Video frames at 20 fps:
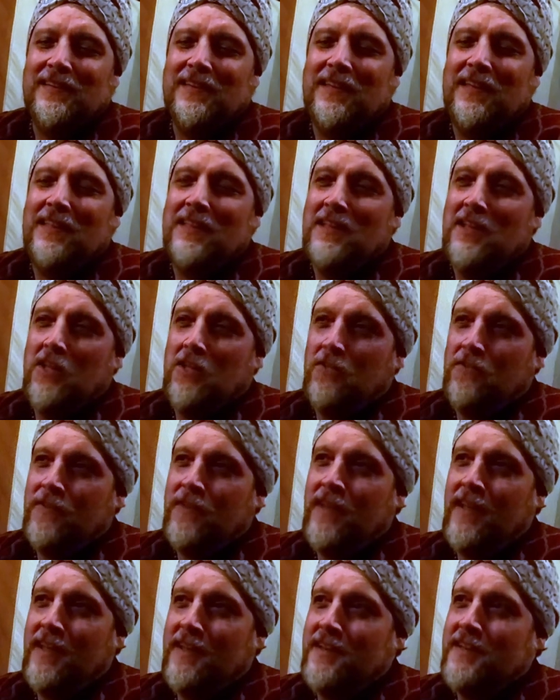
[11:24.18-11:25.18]
And the
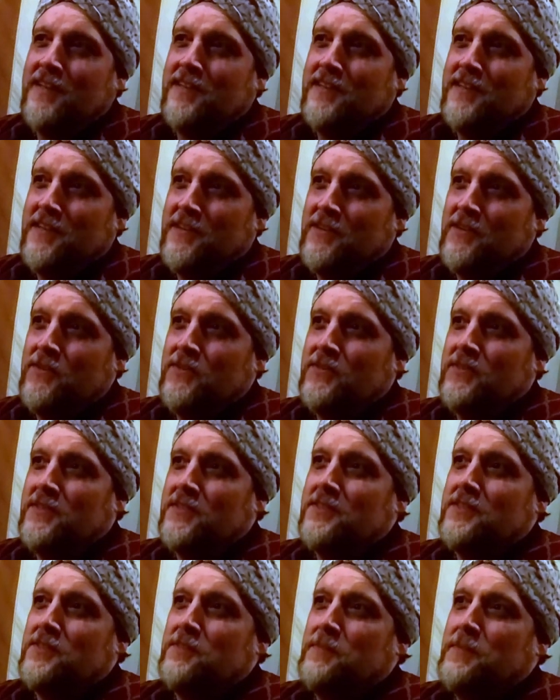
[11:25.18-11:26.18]
elephant head
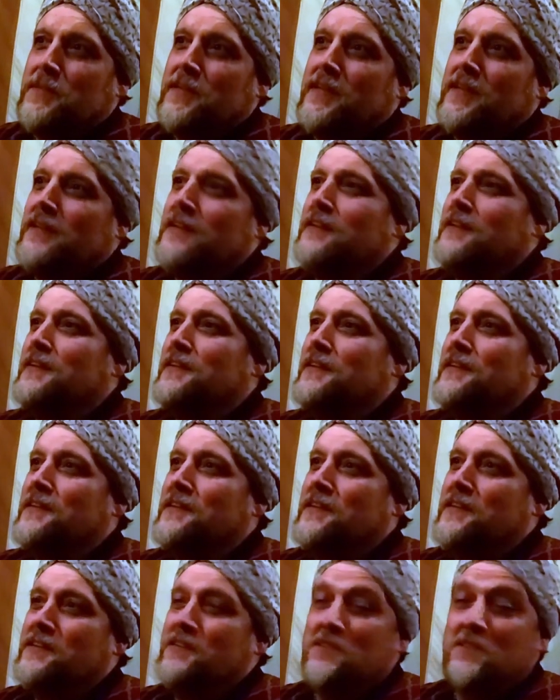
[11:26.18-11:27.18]
continues to be
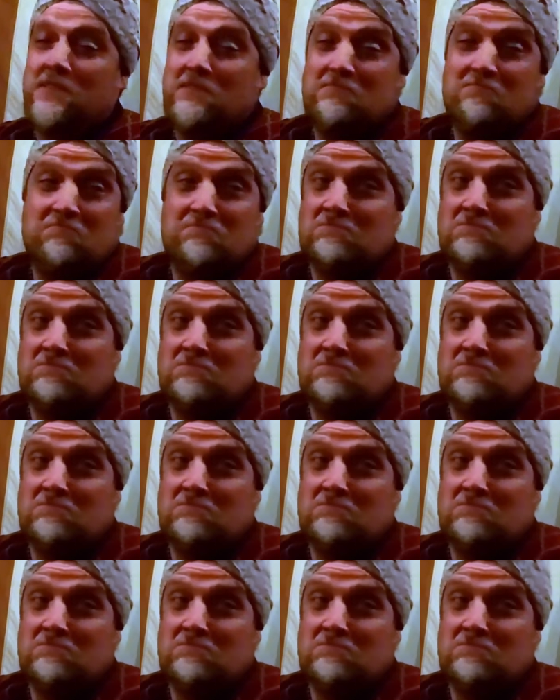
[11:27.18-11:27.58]
his